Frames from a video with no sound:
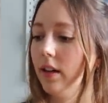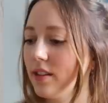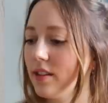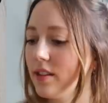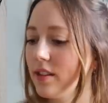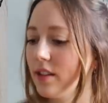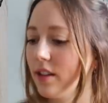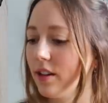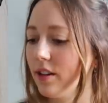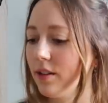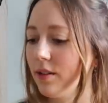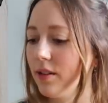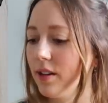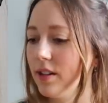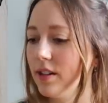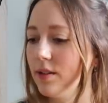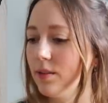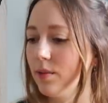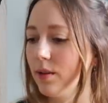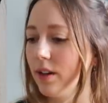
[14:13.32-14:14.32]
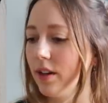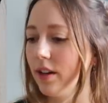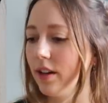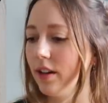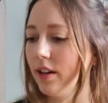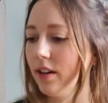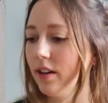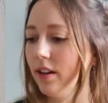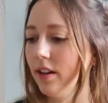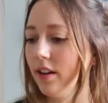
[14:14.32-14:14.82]
So this
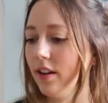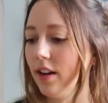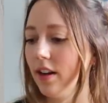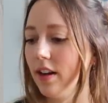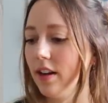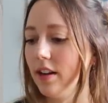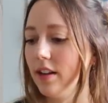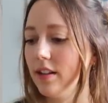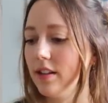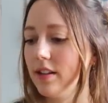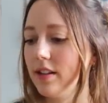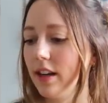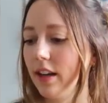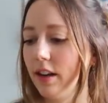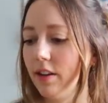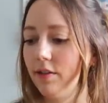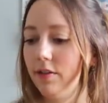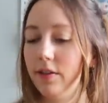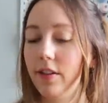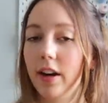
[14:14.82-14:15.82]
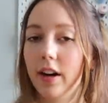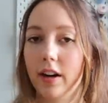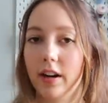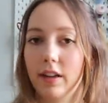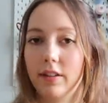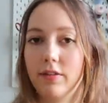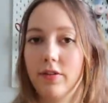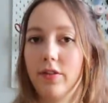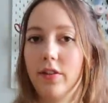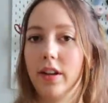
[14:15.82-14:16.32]
one is like a very
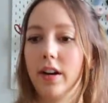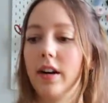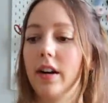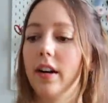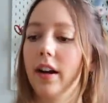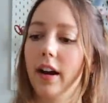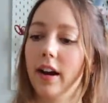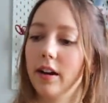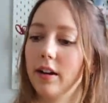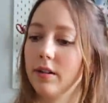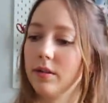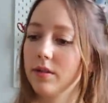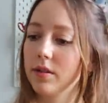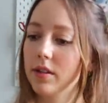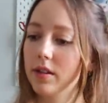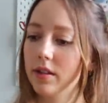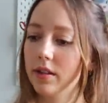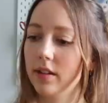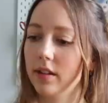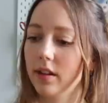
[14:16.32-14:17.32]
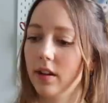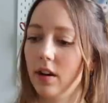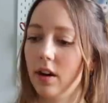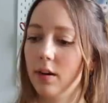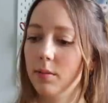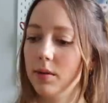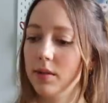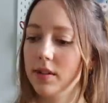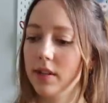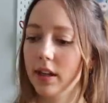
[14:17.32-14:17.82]
flared out,
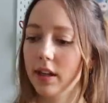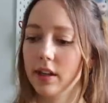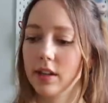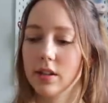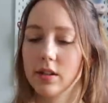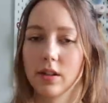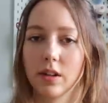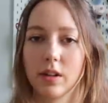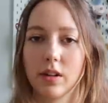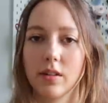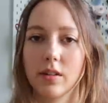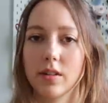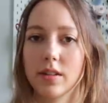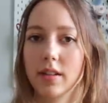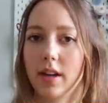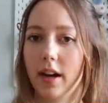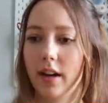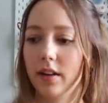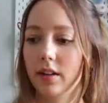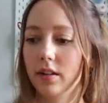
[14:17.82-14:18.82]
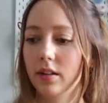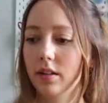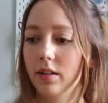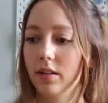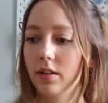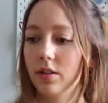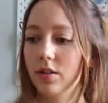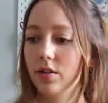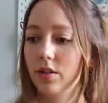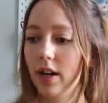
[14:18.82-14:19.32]
almost like a circle style
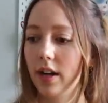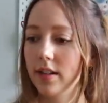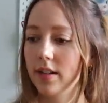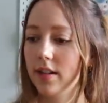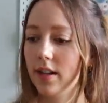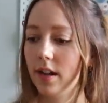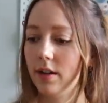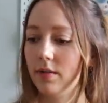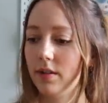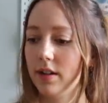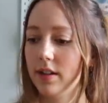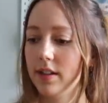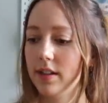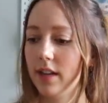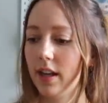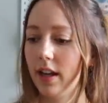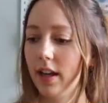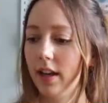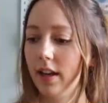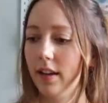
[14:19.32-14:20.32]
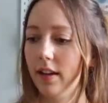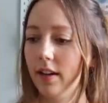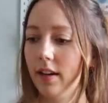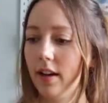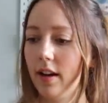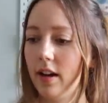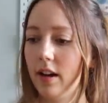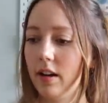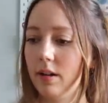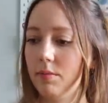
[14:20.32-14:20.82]
dress, I want to say,
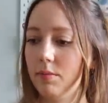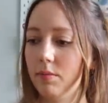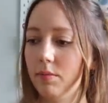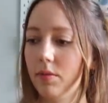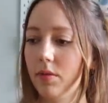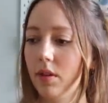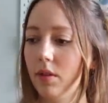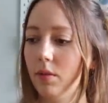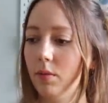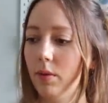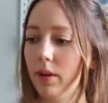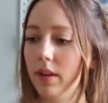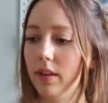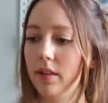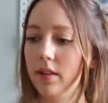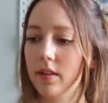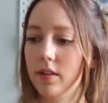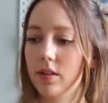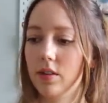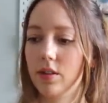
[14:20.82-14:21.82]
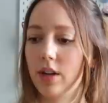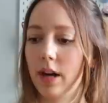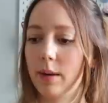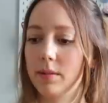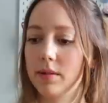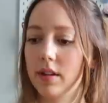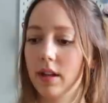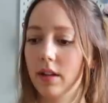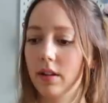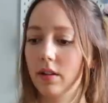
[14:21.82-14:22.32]
um, with straps
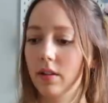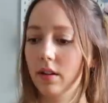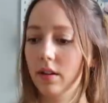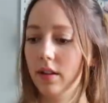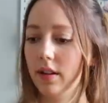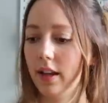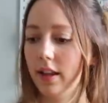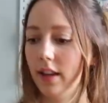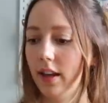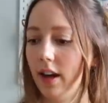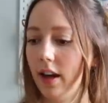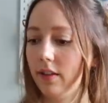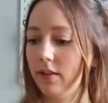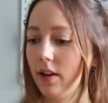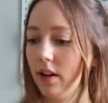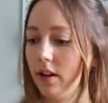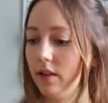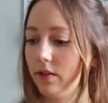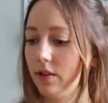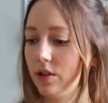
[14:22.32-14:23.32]
that look like they have kind of